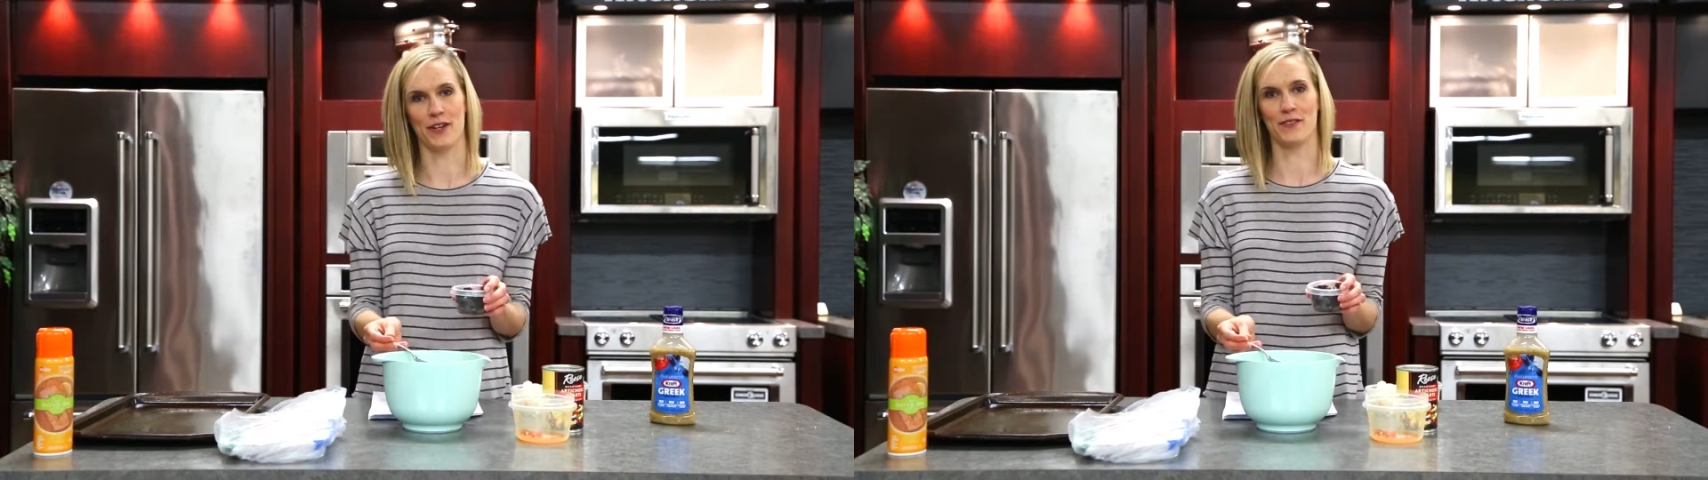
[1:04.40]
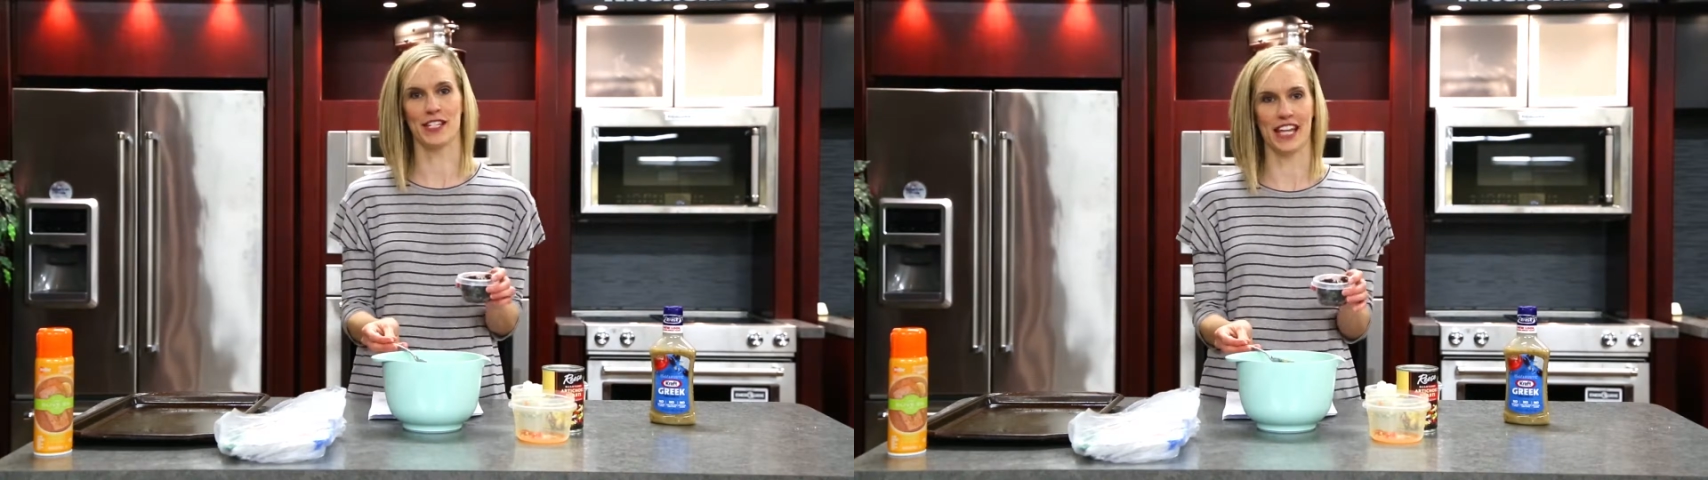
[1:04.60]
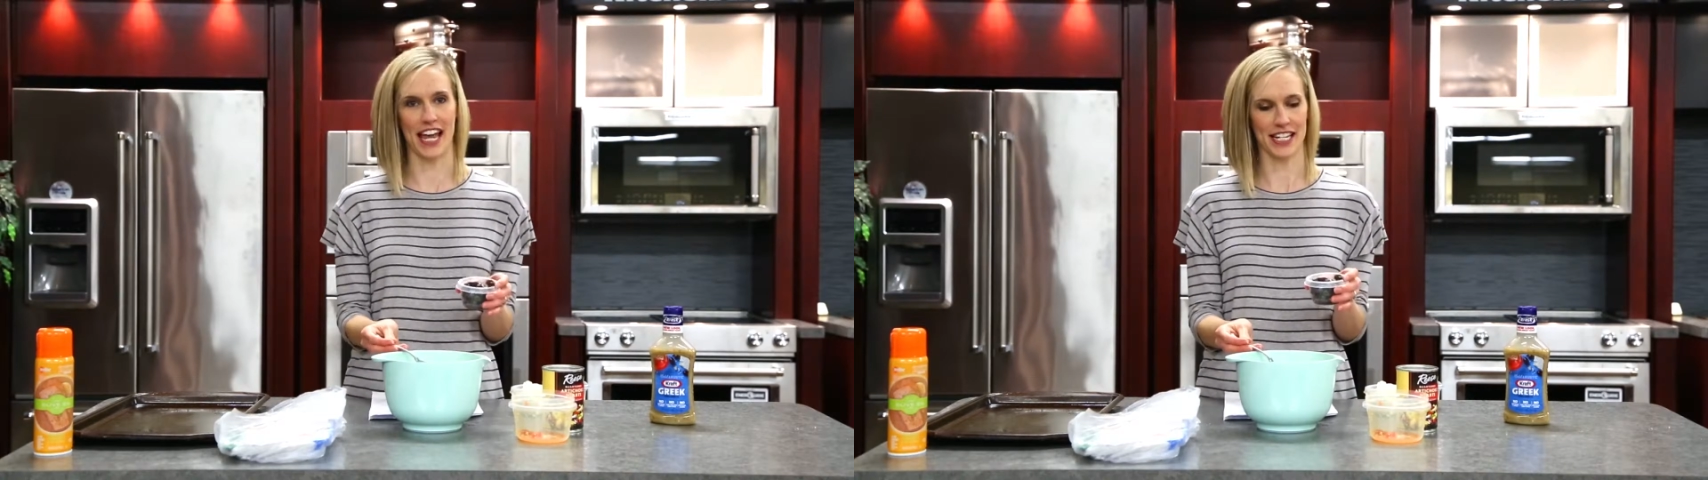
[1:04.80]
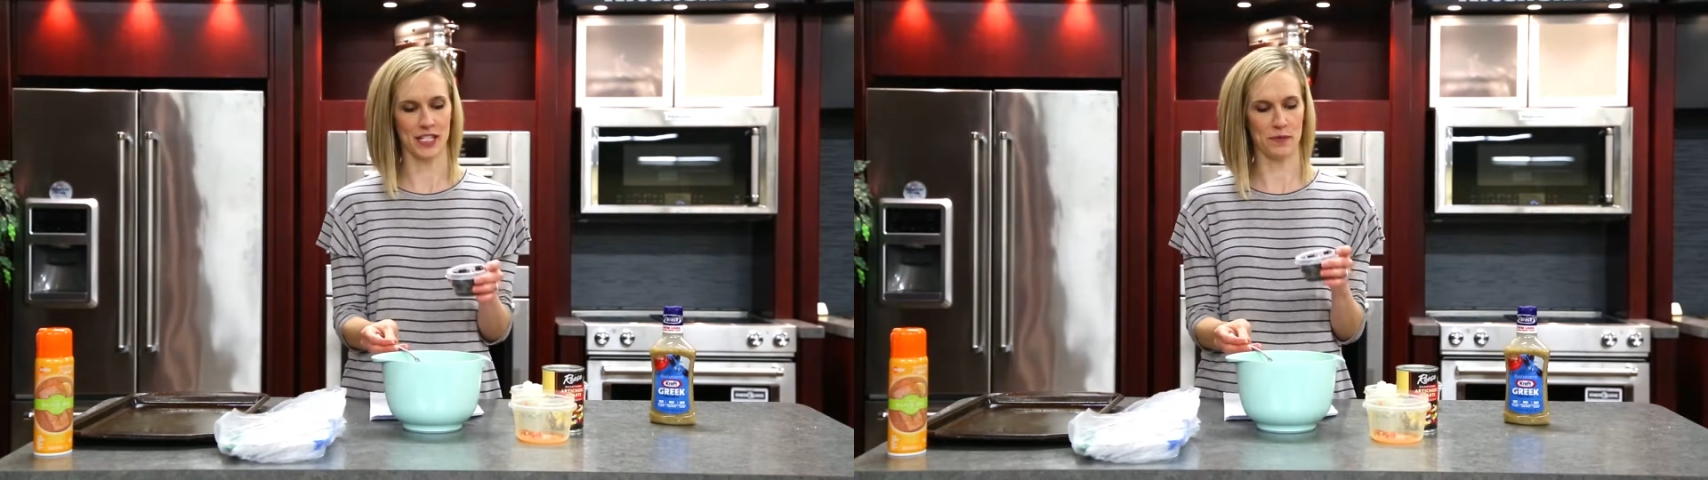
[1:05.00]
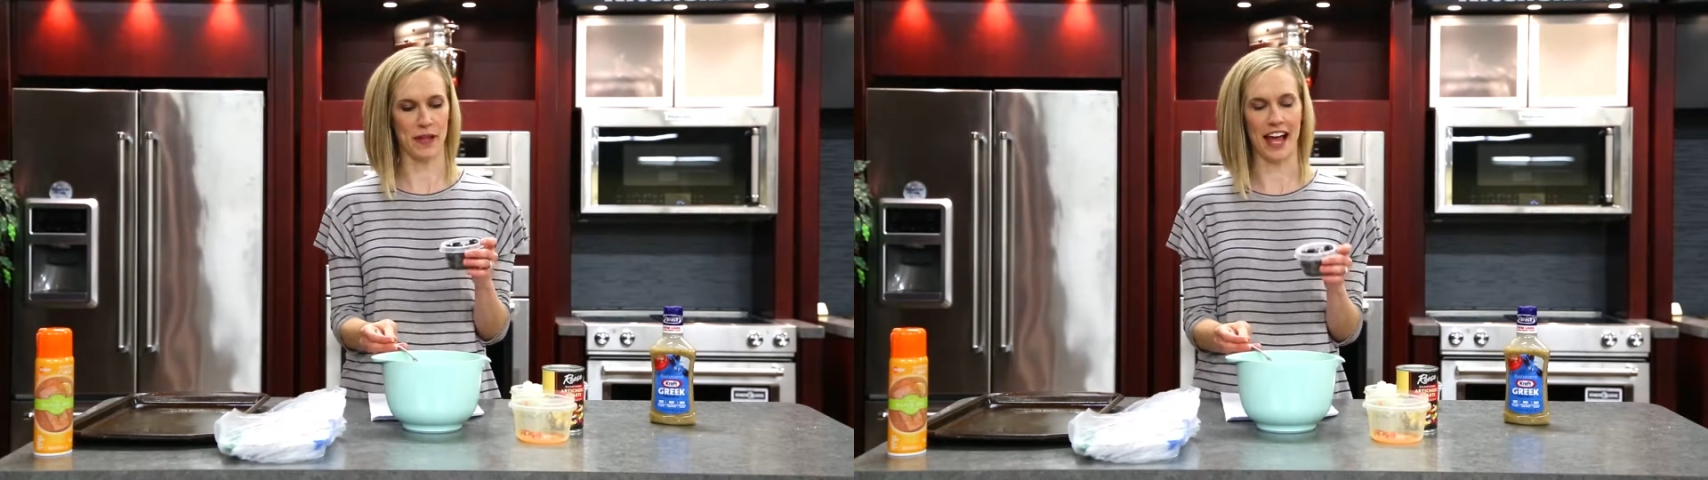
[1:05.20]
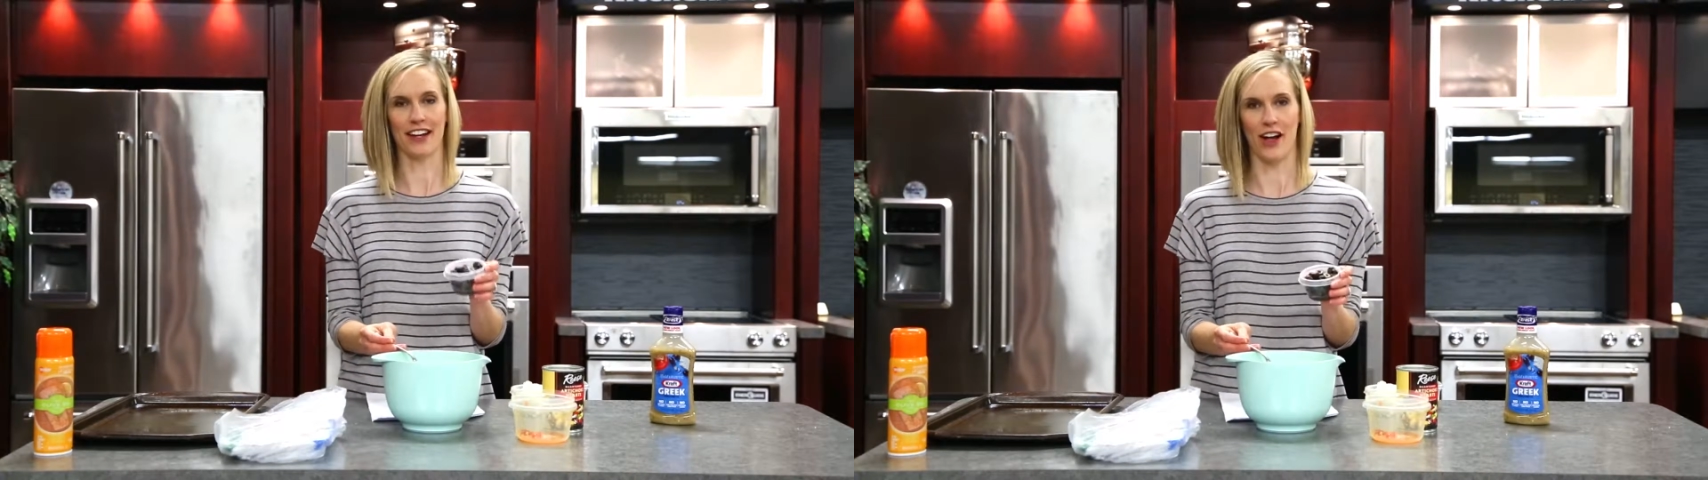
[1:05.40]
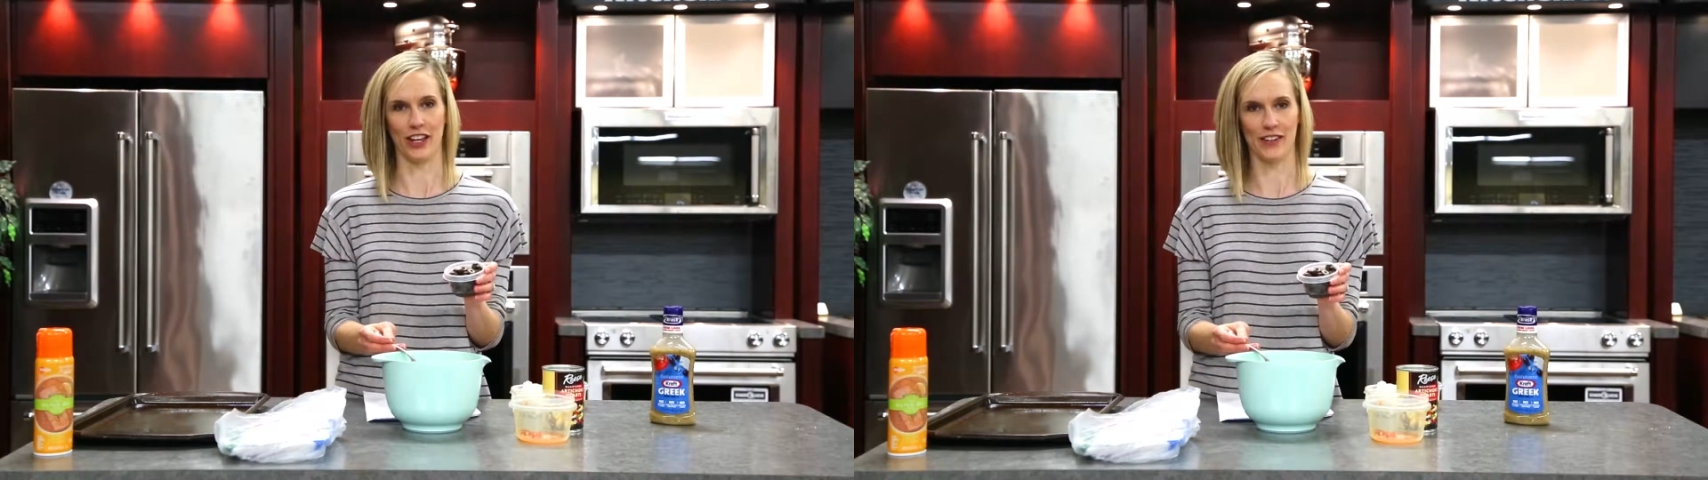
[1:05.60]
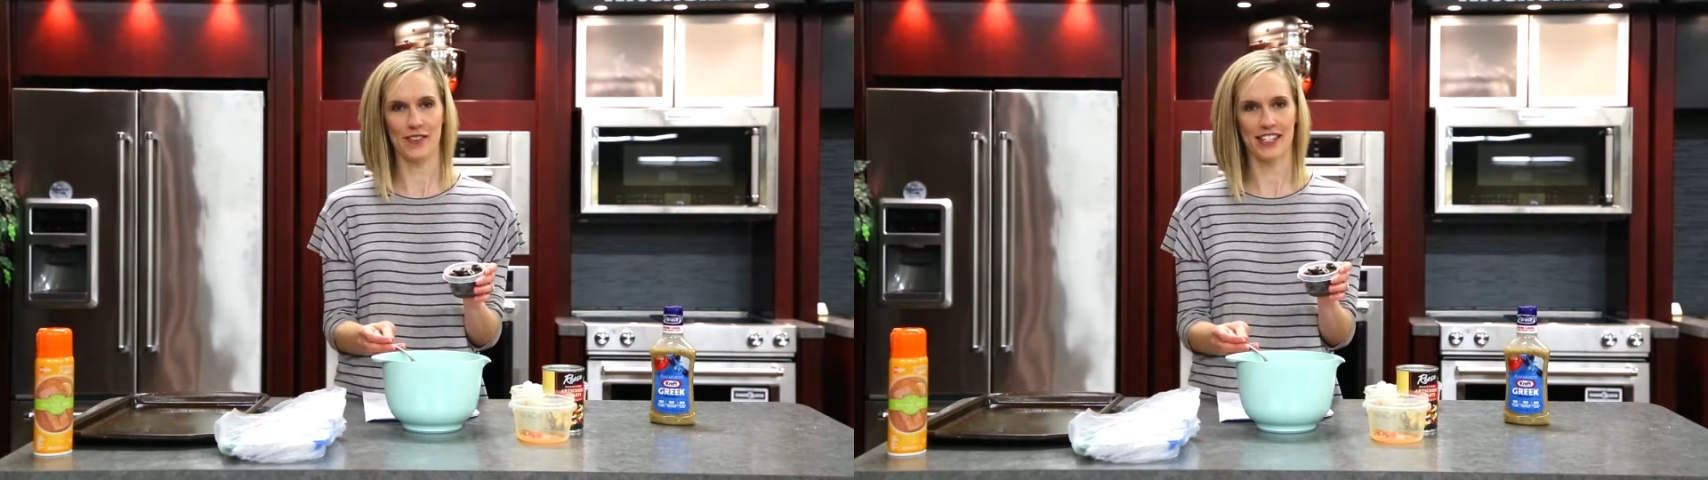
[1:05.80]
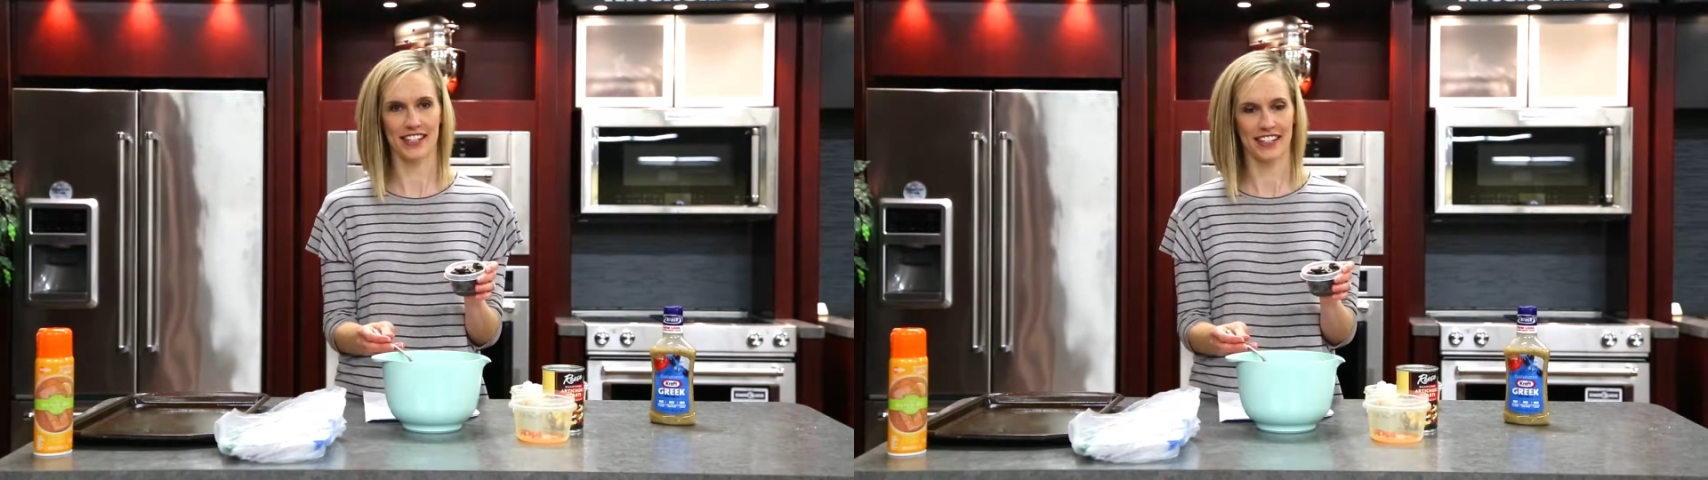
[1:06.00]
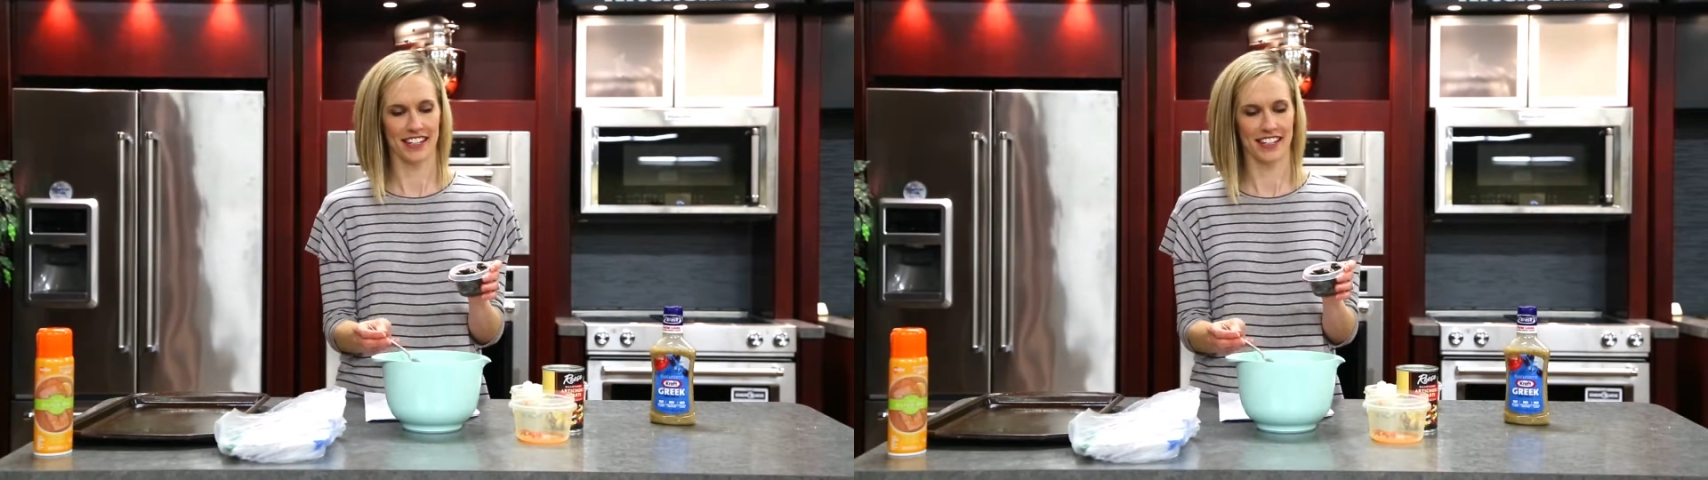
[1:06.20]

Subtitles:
of sliced black olives,